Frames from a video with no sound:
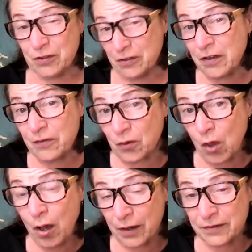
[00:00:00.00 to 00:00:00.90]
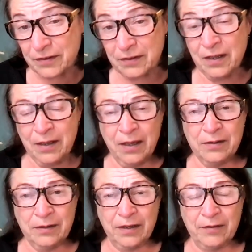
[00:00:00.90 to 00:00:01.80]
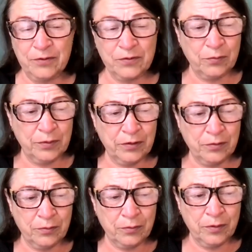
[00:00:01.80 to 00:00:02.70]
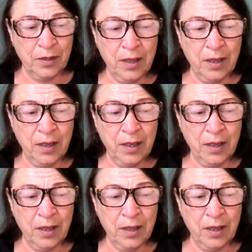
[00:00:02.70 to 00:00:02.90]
a tough loss, like I was going through.